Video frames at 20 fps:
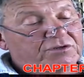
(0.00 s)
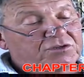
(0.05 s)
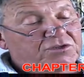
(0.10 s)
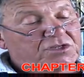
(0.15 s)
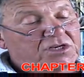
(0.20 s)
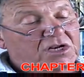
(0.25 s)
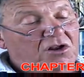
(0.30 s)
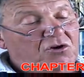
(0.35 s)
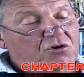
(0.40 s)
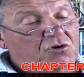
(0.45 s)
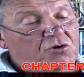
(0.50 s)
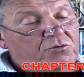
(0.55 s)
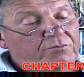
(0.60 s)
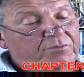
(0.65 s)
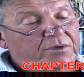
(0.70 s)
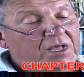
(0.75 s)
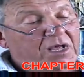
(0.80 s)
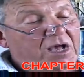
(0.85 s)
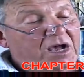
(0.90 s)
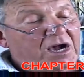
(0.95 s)
his comb,
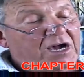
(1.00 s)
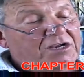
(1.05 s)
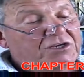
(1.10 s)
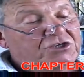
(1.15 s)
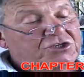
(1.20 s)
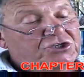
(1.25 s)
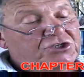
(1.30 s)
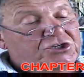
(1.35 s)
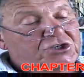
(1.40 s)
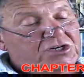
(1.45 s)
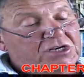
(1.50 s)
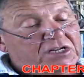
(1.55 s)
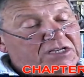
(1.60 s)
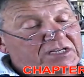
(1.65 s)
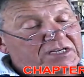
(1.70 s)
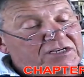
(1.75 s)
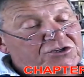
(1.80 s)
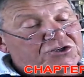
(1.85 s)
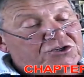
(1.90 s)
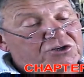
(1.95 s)
a
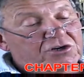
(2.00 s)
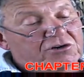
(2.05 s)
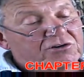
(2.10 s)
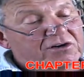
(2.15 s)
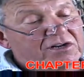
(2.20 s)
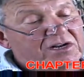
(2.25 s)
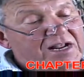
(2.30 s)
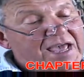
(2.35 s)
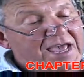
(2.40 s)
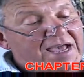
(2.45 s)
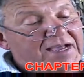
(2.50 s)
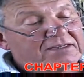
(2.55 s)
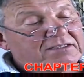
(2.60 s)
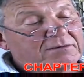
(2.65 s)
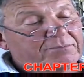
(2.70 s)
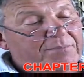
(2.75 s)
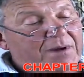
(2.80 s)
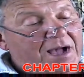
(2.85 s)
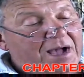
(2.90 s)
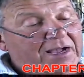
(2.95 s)
clean shirt, an axe, a
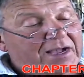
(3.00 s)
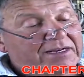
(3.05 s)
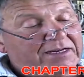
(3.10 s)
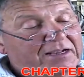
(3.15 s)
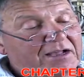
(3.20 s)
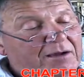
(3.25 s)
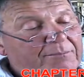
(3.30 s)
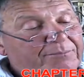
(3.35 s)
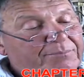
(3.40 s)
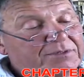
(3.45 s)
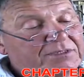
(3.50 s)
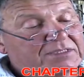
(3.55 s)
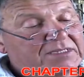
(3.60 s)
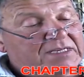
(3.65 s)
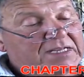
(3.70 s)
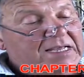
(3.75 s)
pocket compass,